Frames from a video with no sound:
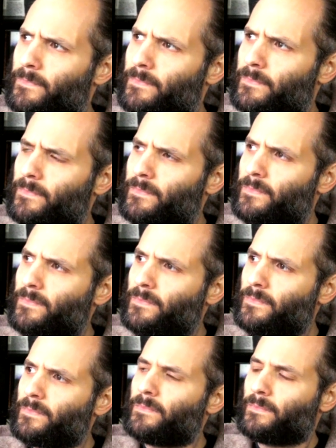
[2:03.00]

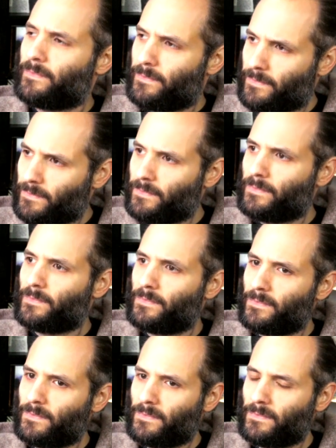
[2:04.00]

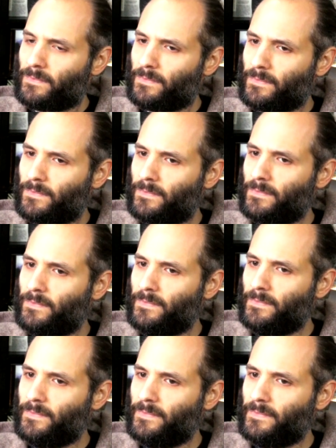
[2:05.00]
The person shown says nothing.